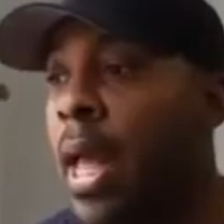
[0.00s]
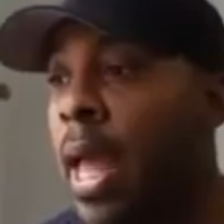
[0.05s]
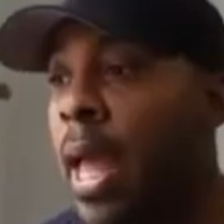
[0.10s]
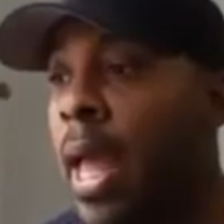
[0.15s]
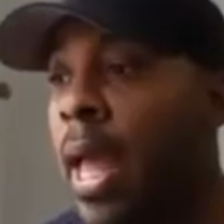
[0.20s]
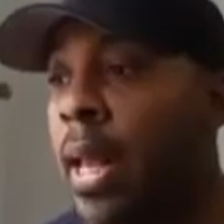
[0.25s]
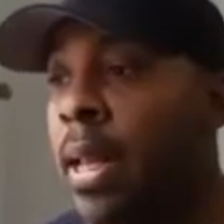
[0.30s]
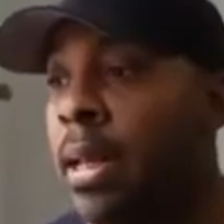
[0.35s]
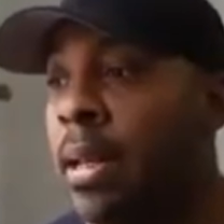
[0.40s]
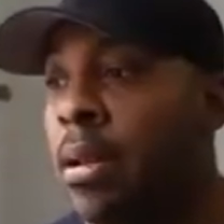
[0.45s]

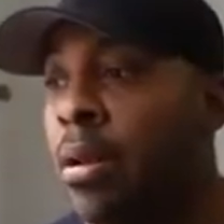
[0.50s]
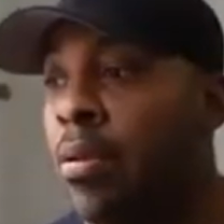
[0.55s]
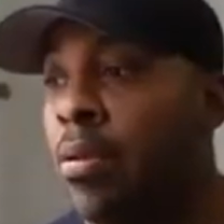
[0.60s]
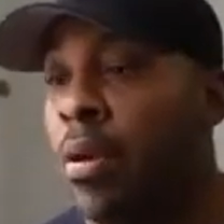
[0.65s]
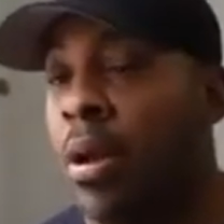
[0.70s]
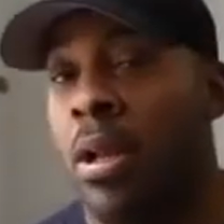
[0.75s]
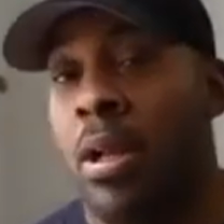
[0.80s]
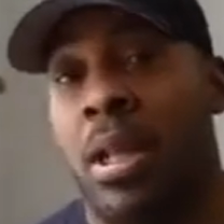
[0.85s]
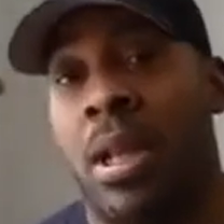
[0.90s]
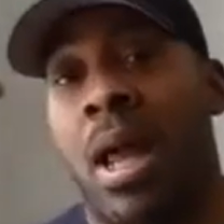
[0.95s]
and
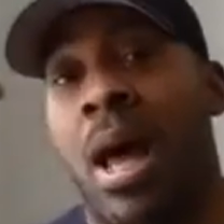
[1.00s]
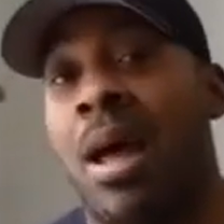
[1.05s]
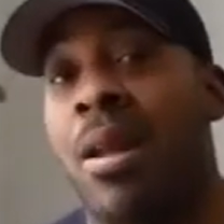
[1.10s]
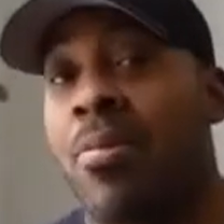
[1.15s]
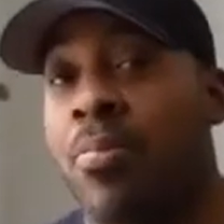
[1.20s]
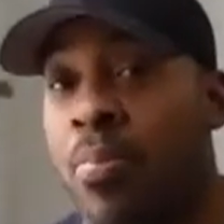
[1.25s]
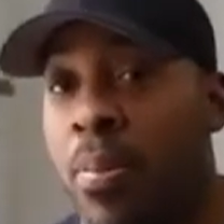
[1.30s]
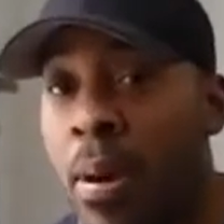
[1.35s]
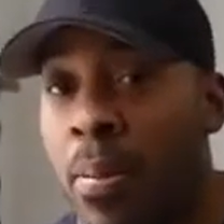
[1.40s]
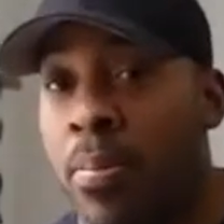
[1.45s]
a lot
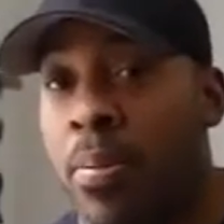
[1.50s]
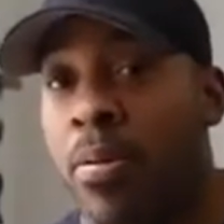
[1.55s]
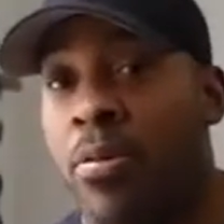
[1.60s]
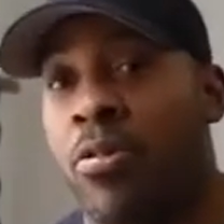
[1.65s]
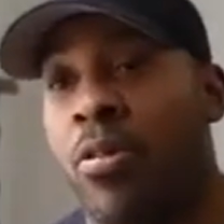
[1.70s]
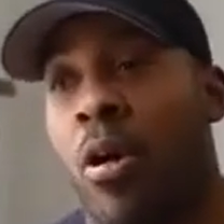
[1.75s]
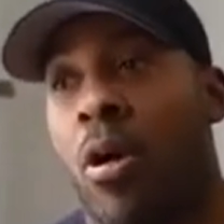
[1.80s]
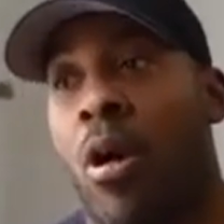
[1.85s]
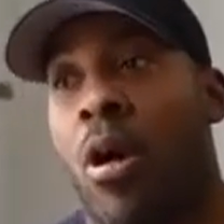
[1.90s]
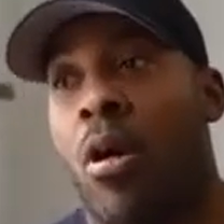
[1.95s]
of
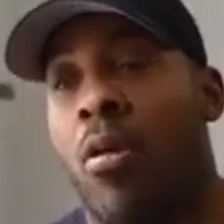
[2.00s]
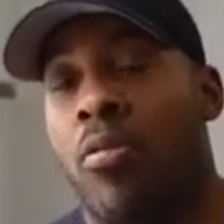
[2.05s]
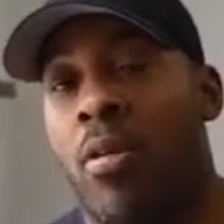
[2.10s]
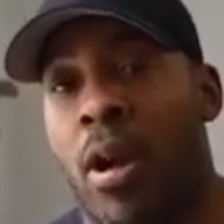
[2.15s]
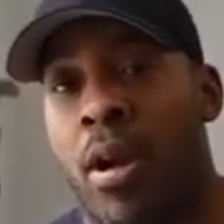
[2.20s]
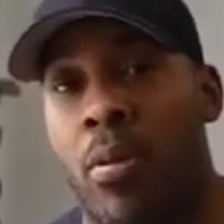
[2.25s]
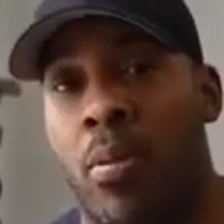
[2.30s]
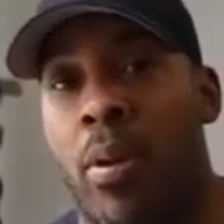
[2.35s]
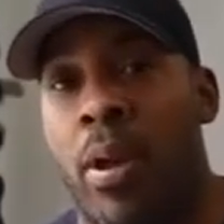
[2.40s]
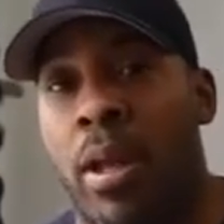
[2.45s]
preppers are
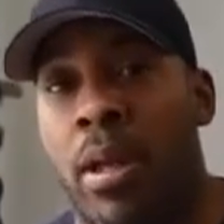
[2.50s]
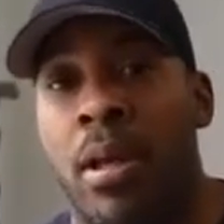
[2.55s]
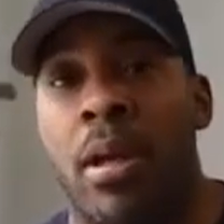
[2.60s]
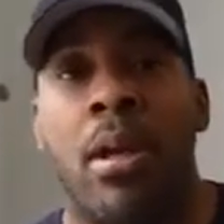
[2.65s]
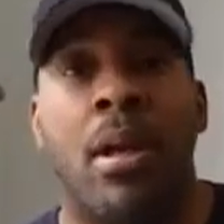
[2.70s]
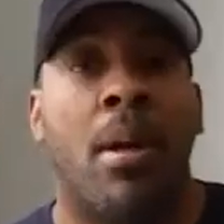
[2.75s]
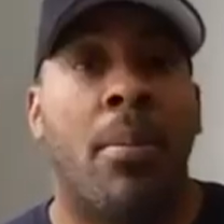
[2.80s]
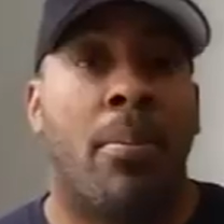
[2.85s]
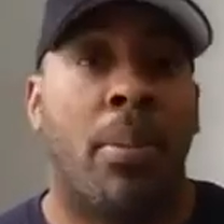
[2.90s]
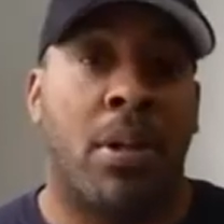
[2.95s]
right-wing,
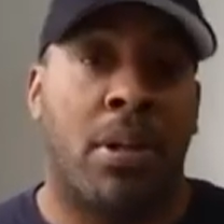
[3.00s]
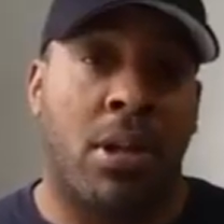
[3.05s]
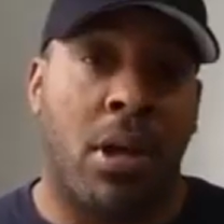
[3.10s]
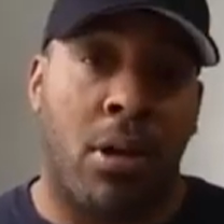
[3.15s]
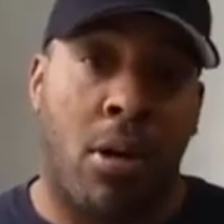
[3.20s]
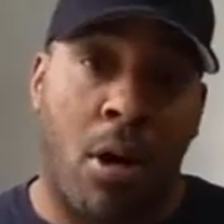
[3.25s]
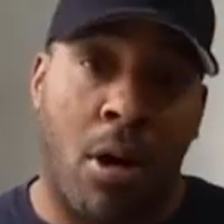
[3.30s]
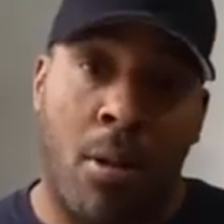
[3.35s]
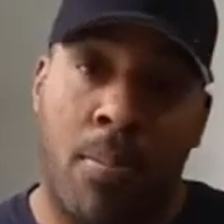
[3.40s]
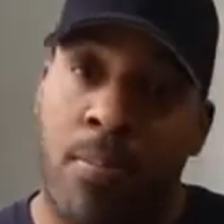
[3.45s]
but
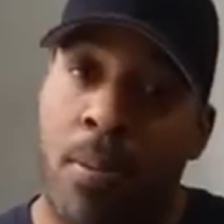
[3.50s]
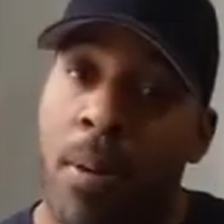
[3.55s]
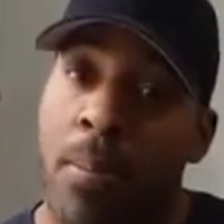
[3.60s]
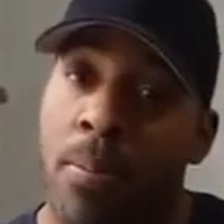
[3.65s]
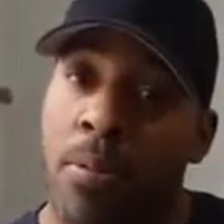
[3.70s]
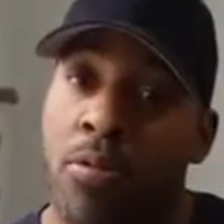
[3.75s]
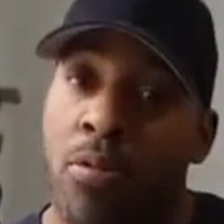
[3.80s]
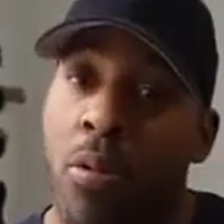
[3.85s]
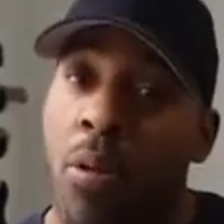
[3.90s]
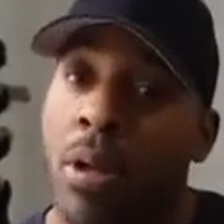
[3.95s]
there are
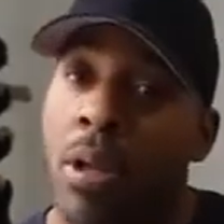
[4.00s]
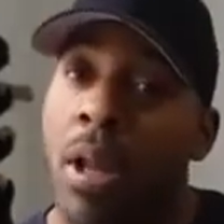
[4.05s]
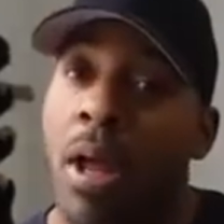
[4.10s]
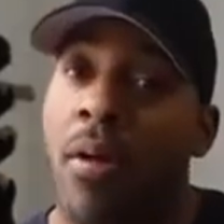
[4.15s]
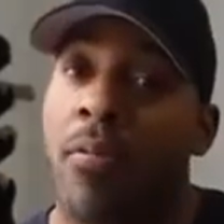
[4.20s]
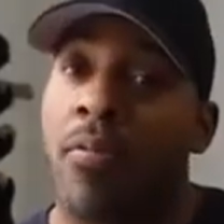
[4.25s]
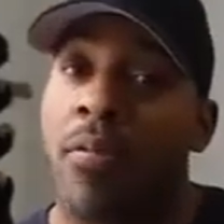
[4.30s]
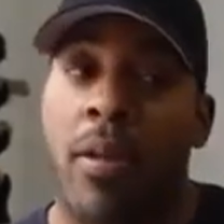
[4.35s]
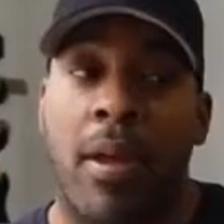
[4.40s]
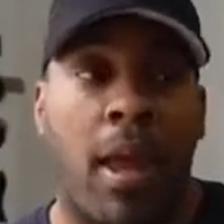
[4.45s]
preppers who are
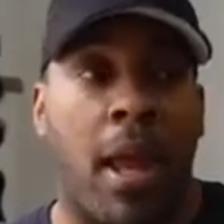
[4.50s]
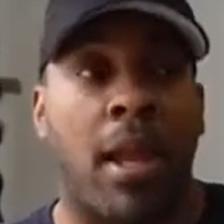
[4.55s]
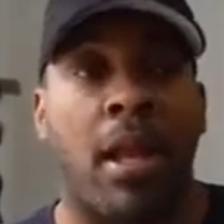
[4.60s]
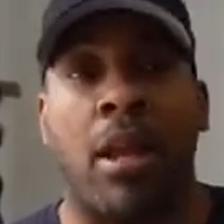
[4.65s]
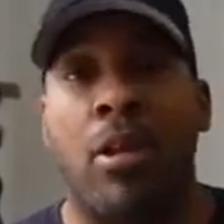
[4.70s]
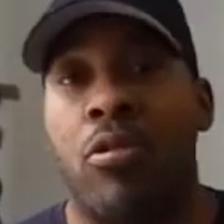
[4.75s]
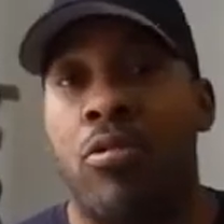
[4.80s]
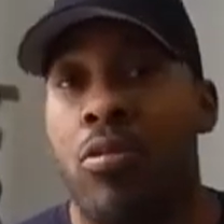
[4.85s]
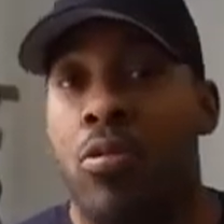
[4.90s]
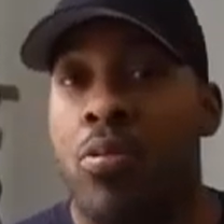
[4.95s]
left, and
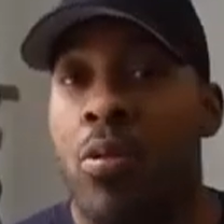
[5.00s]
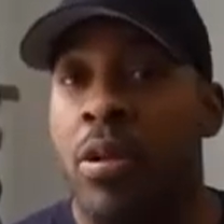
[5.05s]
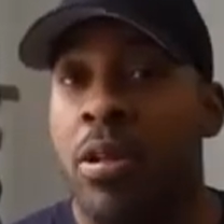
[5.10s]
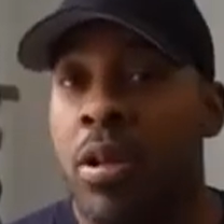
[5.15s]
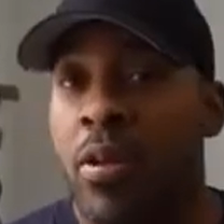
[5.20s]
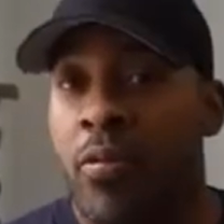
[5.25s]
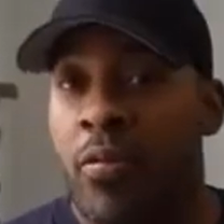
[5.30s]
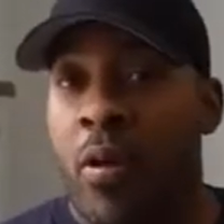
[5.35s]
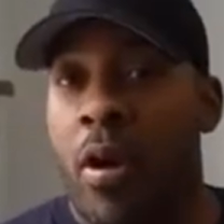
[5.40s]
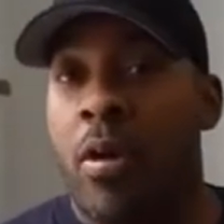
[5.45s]
they do want
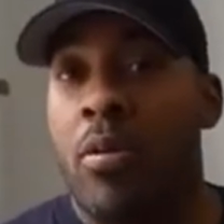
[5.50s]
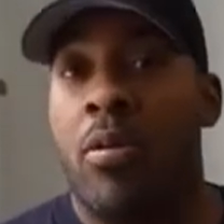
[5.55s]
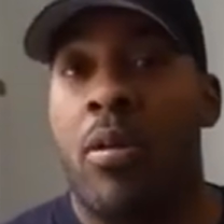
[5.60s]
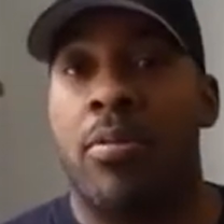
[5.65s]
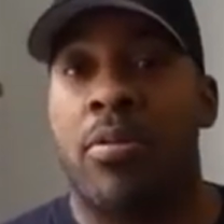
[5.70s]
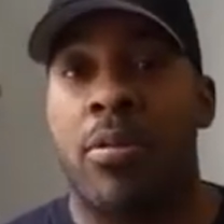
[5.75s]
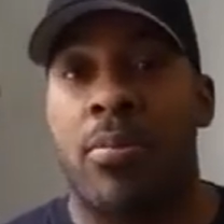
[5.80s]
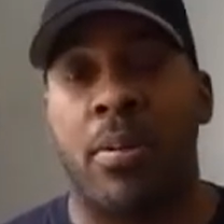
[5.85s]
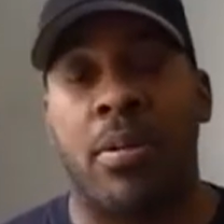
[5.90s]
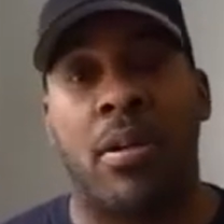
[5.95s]
their
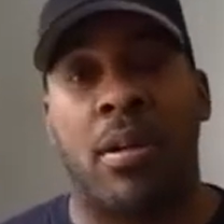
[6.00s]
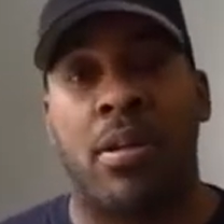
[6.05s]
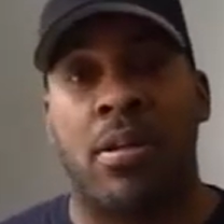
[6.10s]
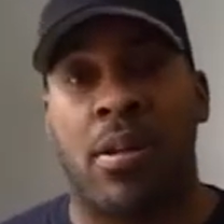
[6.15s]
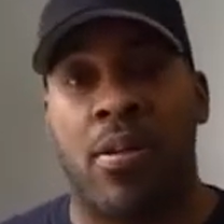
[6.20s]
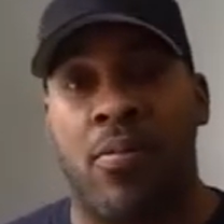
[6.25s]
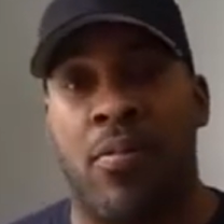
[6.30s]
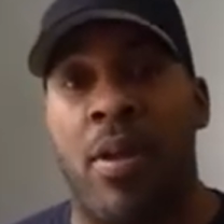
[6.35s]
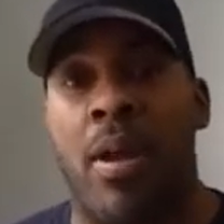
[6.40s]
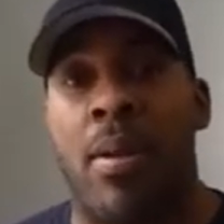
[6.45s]
firearms to protect
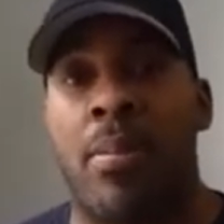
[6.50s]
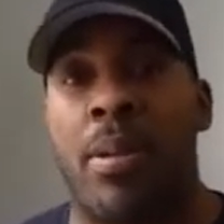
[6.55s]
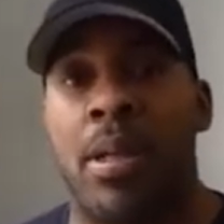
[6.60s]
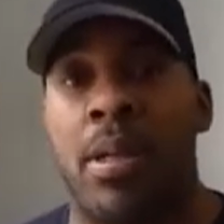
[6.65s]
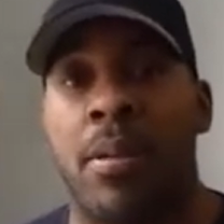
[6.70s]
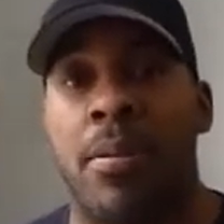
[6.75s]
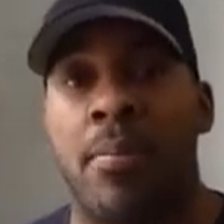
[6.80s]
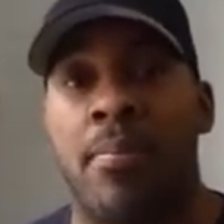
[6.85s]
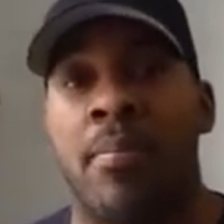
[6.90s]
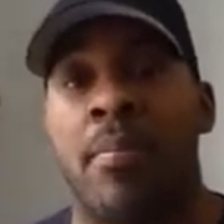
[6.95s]
their family.
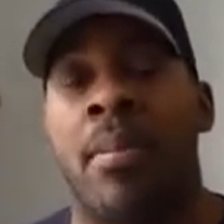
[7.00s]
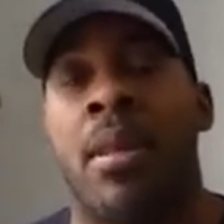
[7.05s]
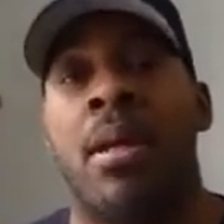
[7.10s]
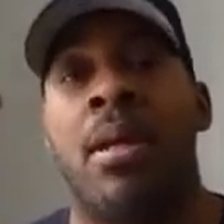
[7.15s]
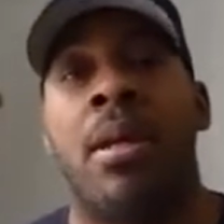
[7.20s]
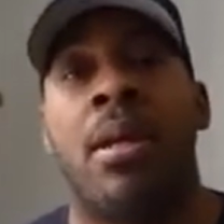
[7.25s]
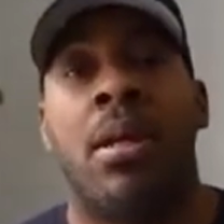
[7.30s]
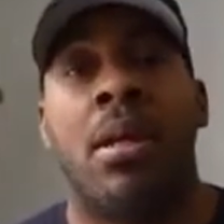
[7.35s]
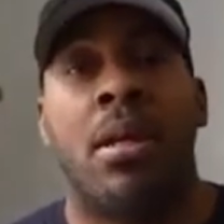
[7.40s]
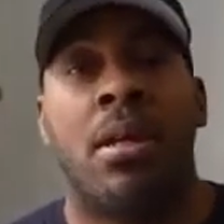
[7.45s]

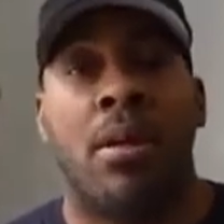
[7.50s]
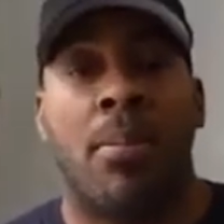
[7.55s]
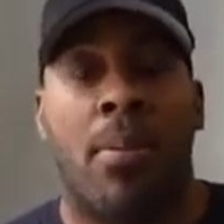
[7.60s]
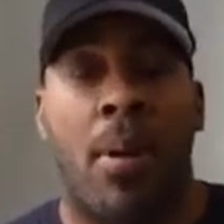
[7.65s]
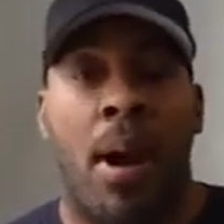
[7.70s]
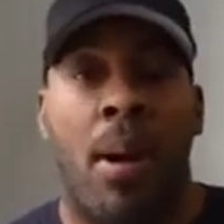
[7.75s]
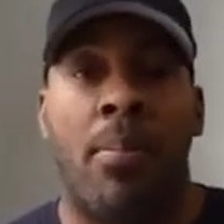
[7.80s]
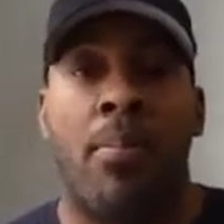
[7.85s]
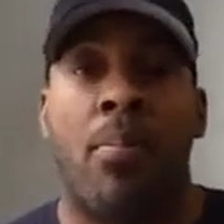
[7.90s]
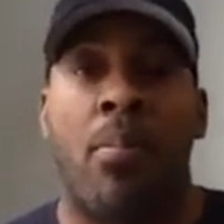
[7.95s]
The
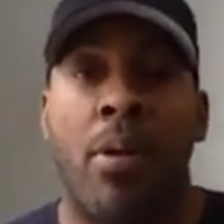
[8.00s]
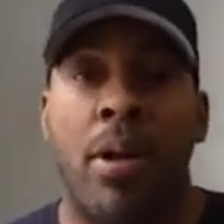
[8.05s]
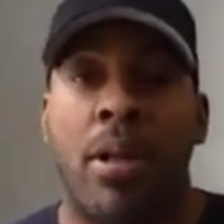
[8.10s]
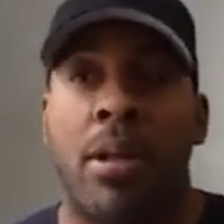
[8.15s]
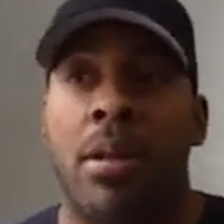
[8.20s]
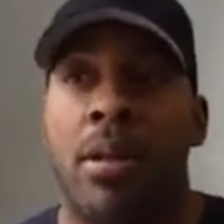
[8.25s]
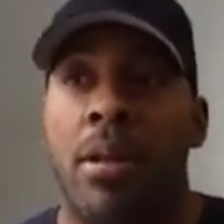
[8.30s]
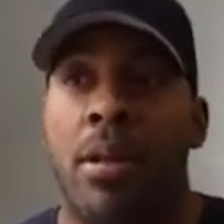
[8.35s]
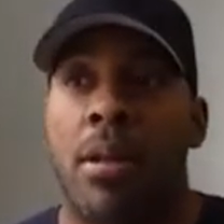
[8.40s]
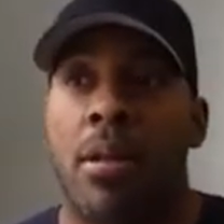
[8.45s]
problem with